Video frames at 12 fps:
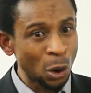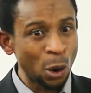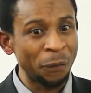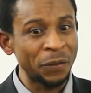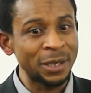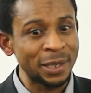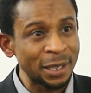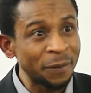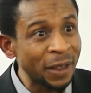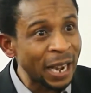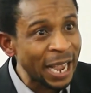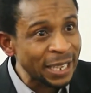of its
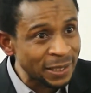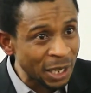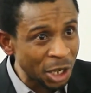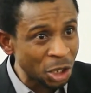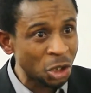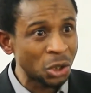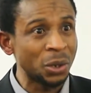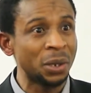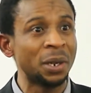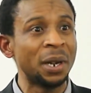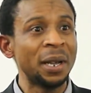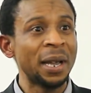
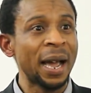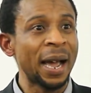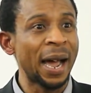civilization